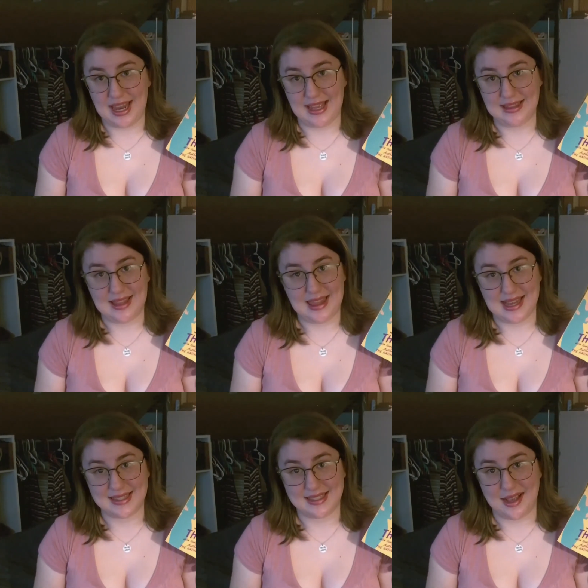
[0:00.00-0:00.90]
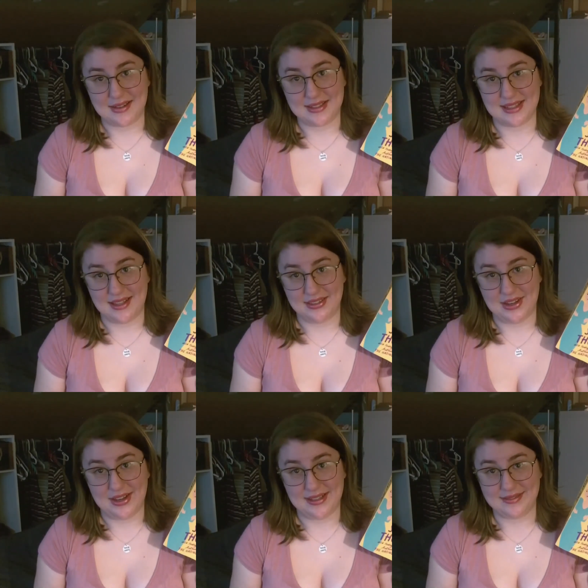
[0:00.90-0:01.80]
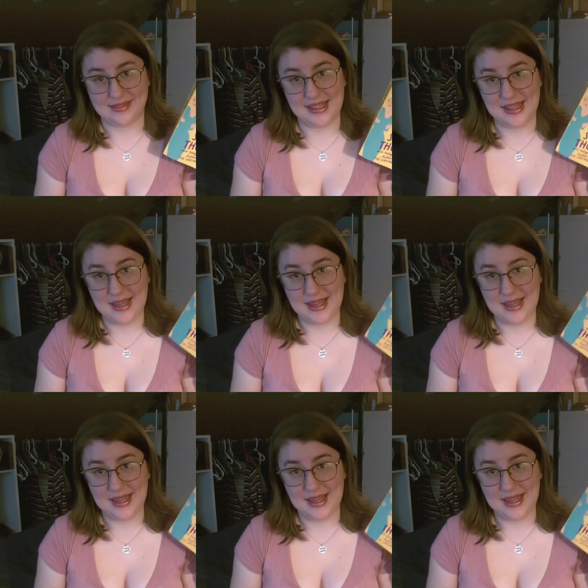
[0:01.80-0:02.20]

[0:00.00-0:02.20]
and that sucks a lot,